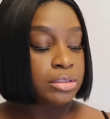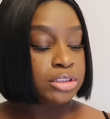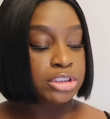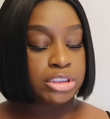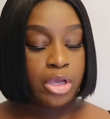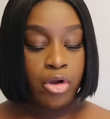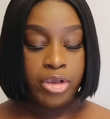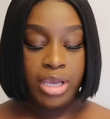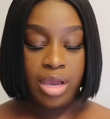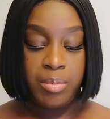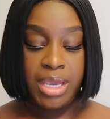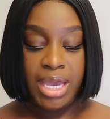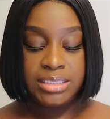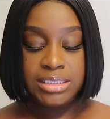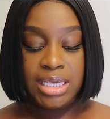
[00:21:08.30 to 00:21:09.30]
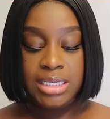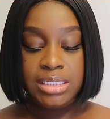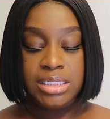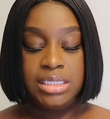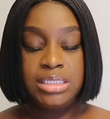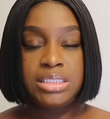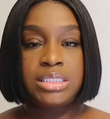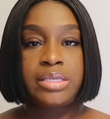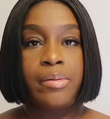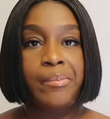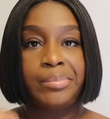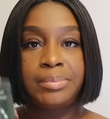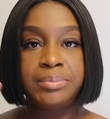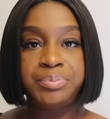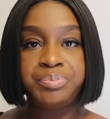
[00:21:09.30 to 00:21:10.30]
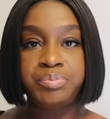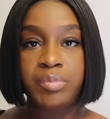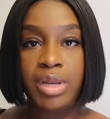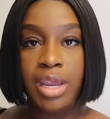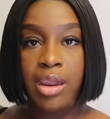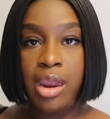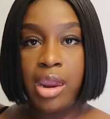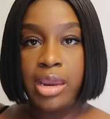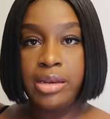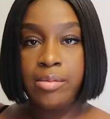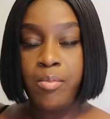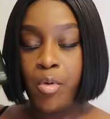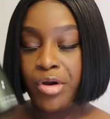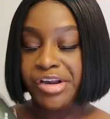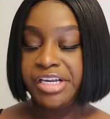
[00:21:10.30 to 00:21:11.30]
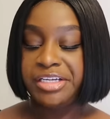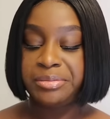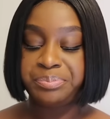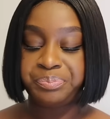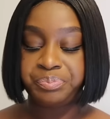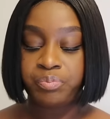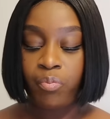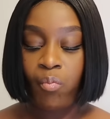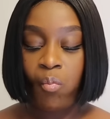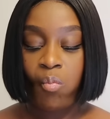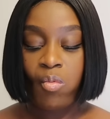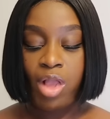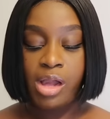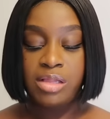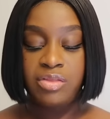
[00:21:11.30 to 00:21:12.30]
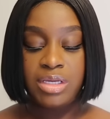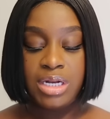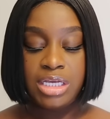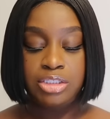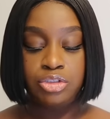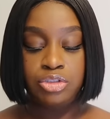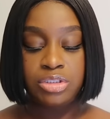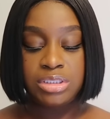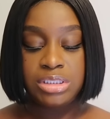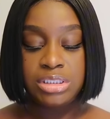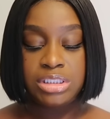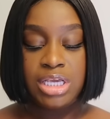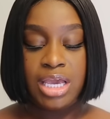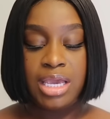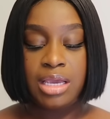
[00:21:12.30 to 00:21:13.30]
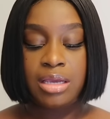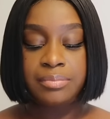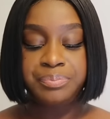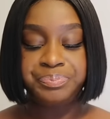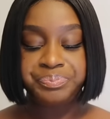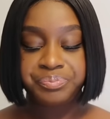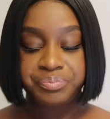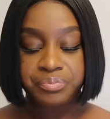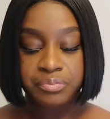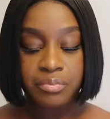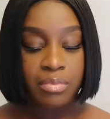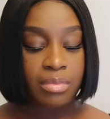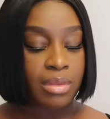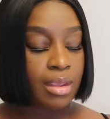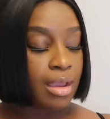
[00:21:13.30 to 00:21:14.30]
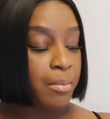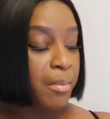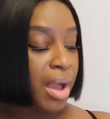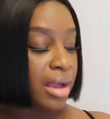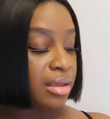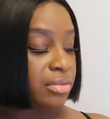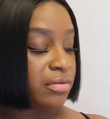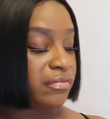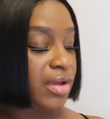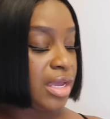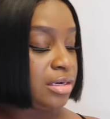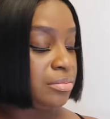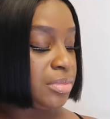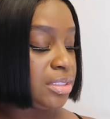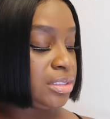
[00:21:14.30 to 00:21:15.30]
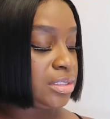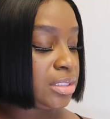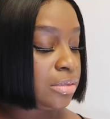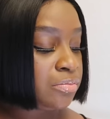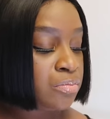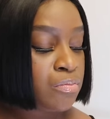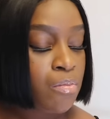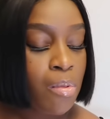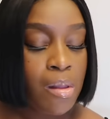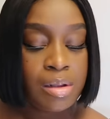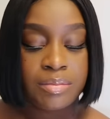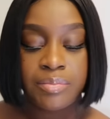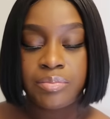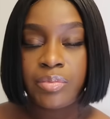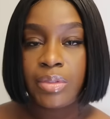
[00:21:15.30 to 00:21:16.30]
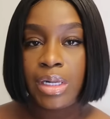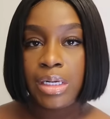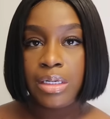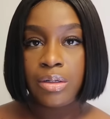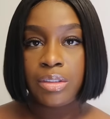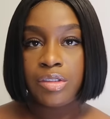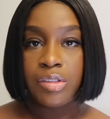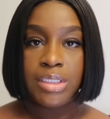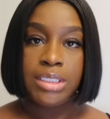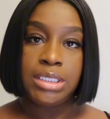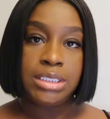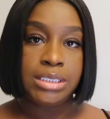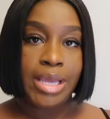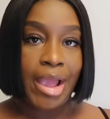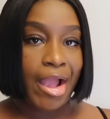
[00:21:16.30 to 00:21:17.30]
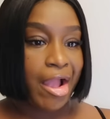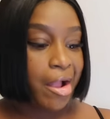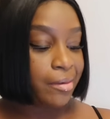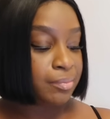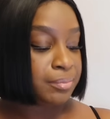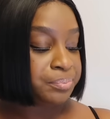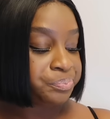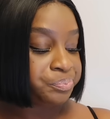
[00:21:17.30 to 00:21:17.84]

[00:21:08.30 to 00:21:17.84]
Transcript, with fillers: so yummy. I take these in the morning and then I usually take my other vitamins later on in the day.